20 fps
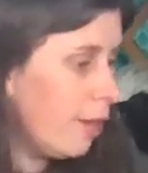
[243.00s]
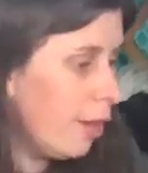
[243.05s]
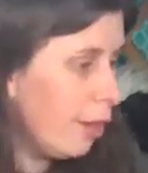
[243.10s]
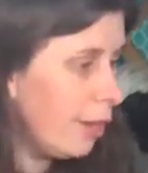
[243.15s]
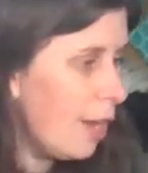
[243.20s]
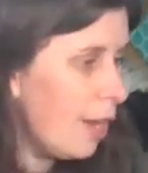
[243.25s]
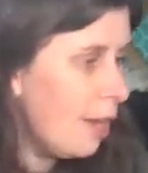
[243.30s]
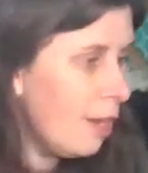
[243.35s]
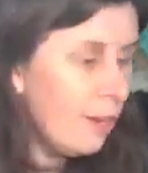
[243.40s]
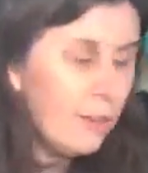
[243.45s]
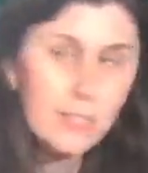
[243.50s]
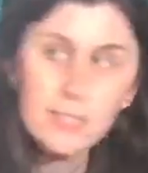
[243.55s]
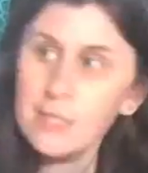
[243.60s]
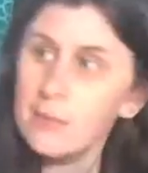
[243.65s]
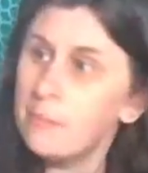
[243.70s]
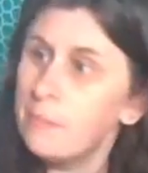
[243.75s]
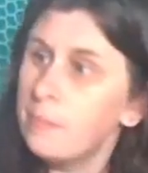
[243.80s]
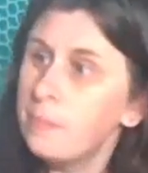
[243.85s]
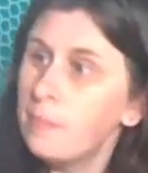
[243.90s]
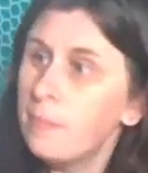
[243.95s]
our yards.
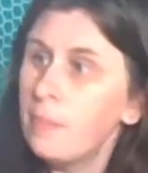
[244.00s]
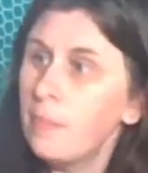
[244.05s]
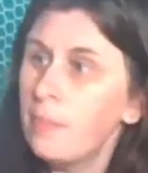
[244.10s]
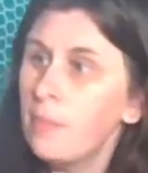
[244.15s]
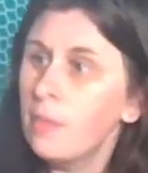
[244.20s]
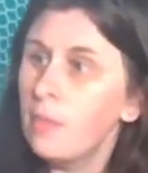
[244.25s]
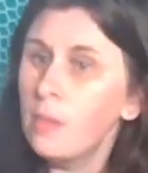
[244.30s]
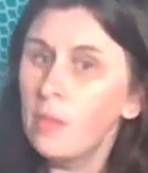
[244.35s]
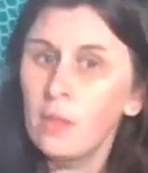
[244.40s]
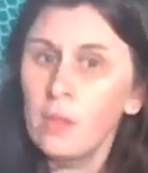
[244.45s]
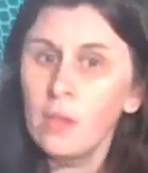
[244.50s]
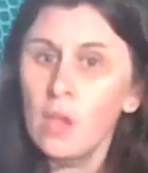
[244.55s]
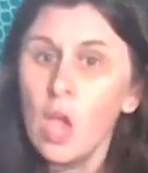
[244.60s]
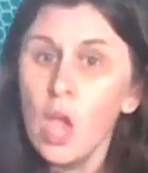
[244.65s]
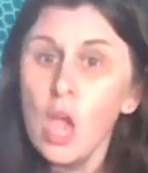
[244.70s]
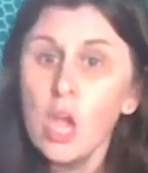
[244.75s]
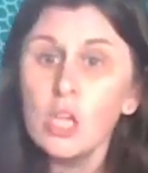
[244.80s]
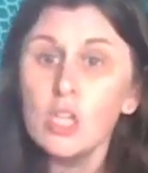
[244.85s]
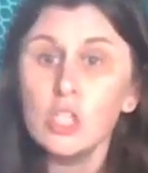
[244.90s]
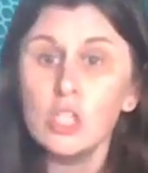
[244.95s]

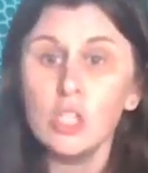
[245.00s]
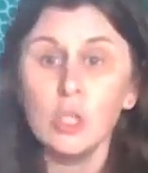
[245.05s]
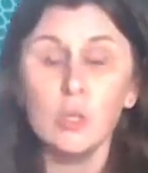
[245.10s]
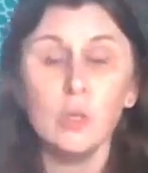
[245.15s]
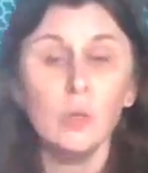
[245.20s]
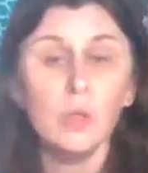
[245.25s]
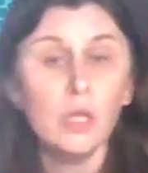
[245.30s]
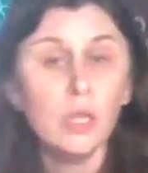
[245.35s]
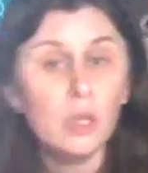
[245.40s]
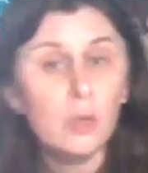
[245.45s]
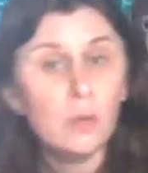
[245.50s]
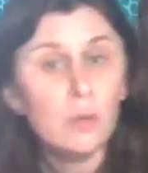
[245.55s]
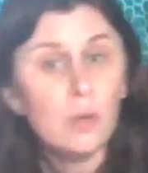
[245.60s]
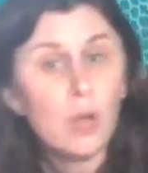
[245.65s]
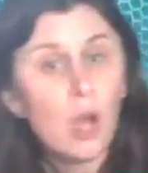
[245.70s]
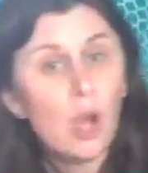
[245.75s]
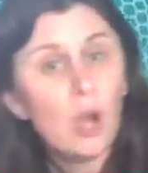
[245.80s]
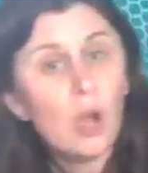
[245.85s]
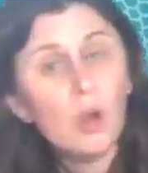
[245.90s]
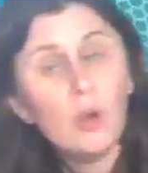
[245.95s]
Do you
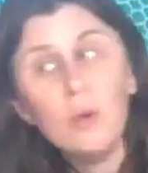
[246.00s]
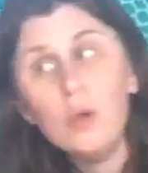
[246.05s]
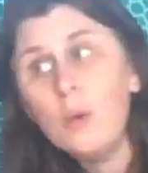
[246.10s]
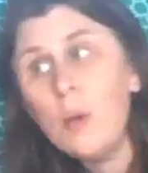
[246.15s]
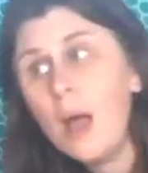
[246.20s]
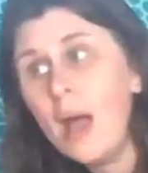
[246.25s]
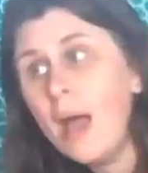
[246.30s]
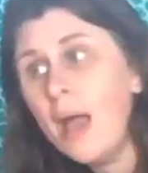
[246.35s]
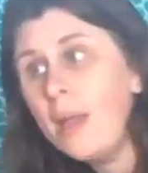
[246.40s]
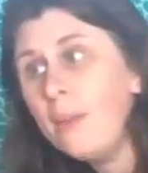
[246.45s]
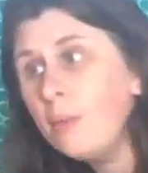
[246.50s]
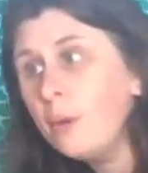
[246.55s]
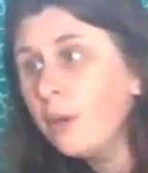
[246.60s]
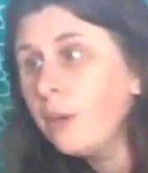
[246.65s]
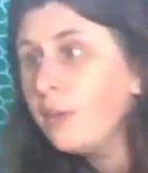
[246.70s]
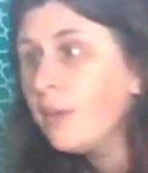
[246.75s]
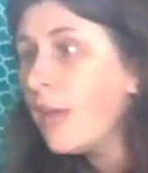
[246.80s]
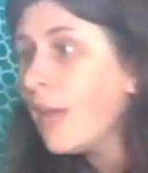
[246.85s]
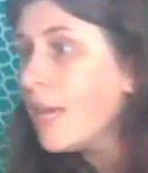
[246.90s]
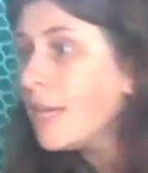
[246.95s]
know who
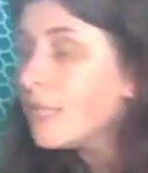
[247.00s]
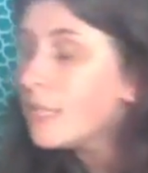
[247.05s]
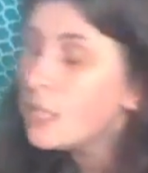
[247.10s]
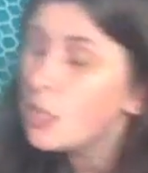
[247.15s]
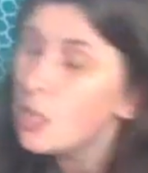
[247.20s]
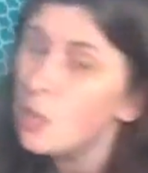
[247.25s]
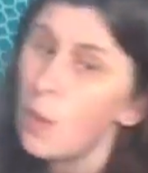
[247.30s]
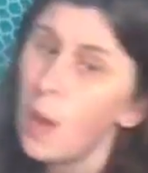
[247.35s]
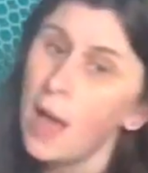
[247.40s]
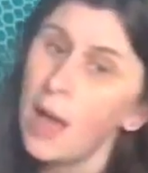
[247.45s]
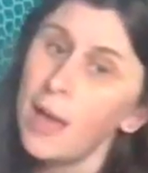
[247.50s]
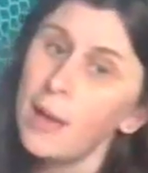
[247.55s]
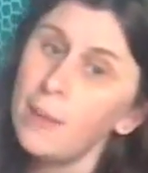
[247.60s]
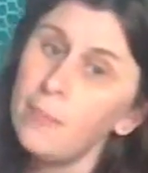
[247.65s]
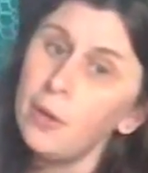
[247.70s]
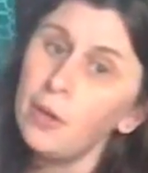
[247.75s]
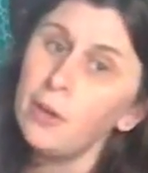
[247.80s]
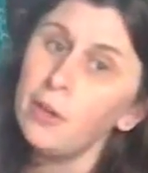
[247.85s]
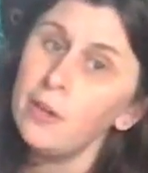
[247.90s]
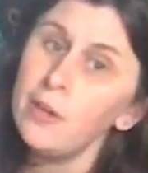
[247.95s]
hibernates, who
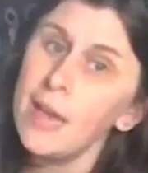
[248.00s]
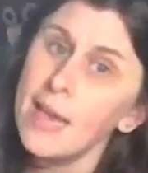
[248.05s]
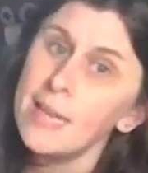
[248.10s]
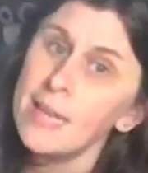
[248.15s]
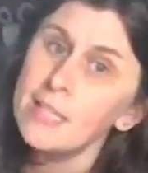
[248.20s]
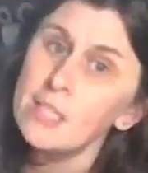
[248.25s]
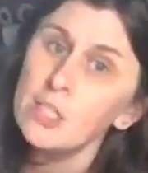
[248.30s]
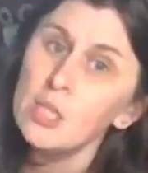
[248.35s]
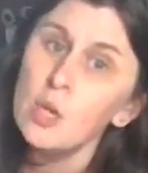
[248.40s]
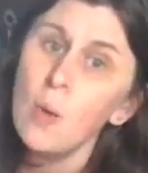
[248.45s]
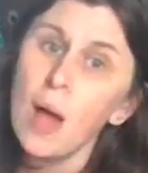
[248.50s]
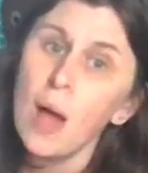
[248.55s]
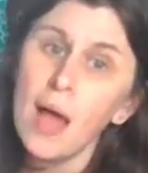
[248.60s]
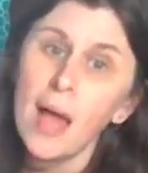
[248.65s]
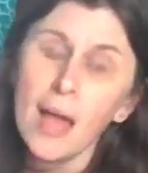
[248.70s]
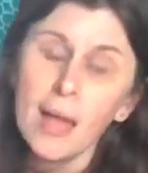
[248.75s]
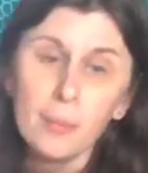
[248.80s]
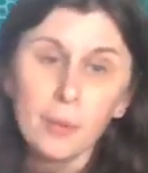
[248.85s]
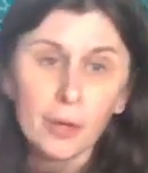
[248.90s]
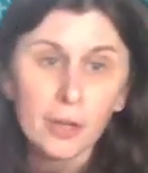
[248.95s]
hibernates, who
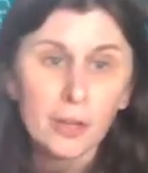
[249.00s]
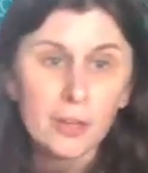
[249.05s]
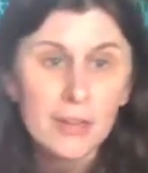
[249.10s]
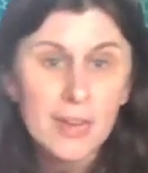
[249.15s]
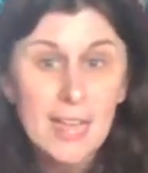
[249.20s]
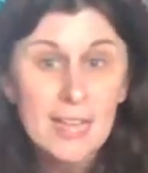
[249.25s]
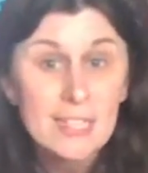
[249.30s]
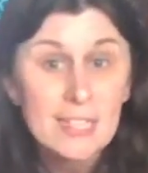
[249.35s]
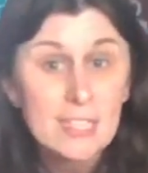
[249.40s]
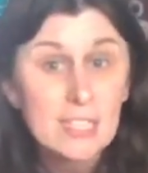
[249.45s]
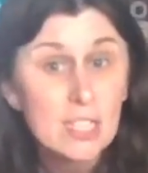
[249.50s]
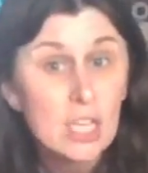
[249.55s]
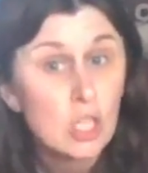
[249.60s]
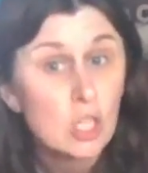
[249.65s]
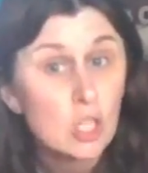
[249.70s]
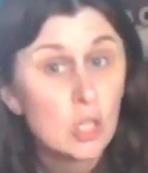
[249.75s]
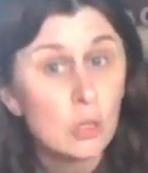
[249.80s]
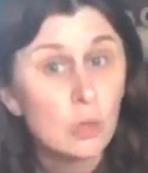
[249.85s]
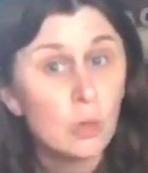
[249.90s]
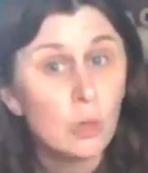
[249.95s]
hibernates?
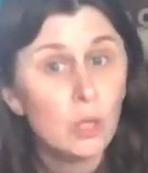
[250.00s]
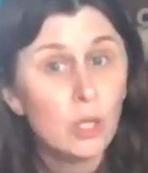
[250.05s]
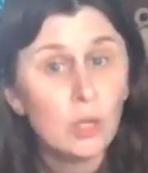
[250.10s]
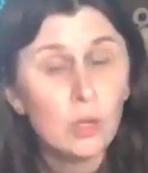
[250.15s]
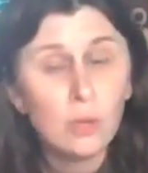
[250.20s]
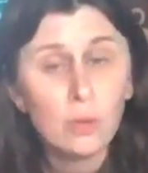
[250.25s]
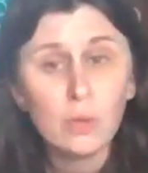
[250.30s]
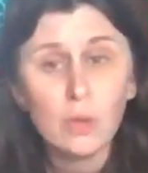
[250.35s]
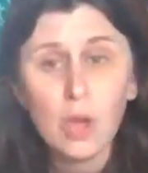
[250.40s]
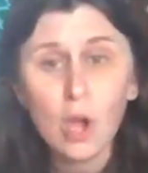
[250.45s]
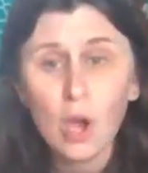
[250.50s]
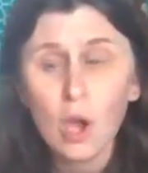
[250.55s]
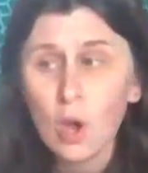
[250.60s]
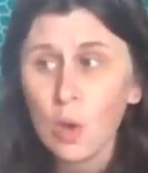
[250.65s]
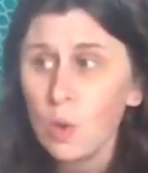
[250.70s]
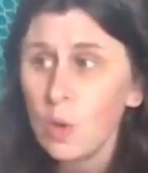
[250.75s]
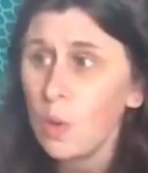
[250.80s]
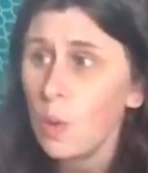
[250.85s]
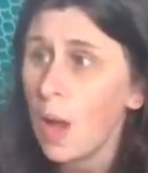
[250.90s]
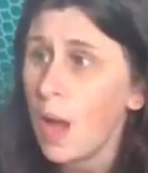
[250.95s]
Do you
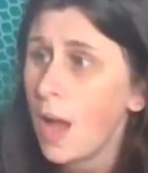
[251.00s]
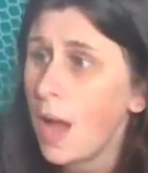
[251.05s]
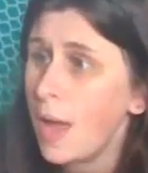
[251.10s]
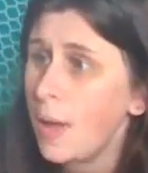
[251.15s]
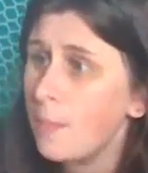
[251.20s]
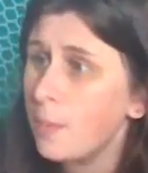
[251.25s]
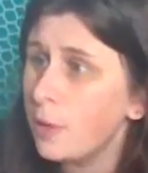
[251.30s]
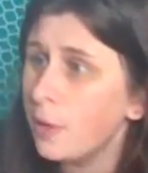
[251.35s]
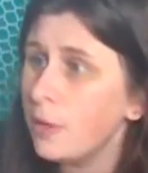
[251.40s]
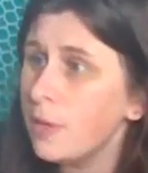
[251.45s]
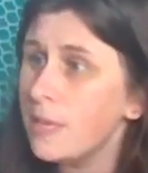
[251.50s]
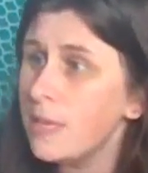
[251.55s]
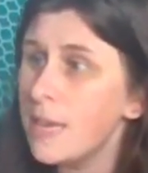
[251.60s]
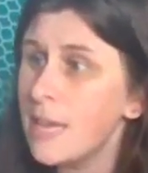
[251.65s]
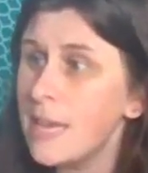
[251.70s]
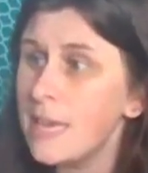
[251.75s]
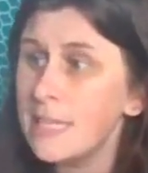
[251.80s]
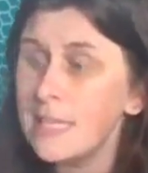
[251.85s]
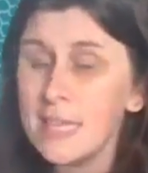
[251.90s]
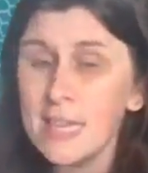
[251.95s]
know who
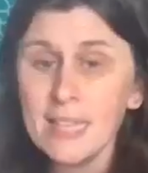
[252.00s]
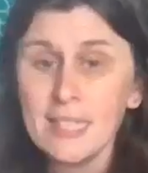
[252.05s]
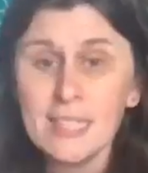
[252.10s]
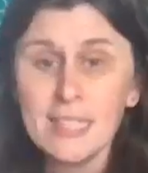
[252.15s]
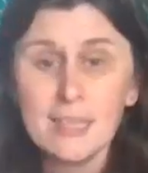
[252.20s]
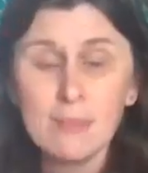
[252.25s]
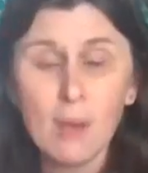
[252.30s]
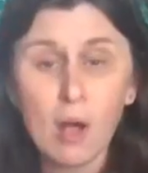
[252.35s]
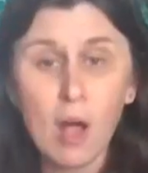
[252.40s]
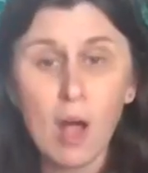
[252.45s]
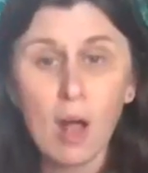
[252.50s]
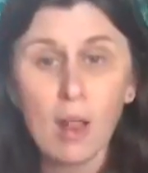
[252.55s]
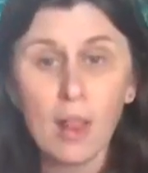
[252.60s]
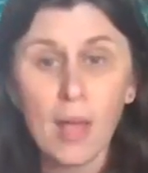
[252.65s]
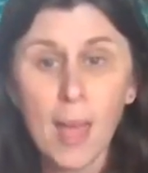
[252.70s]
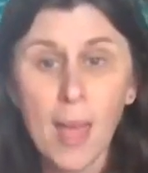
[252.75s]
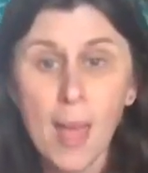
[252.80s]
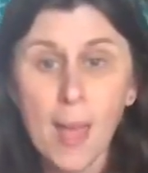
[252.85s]
hibernates? It's small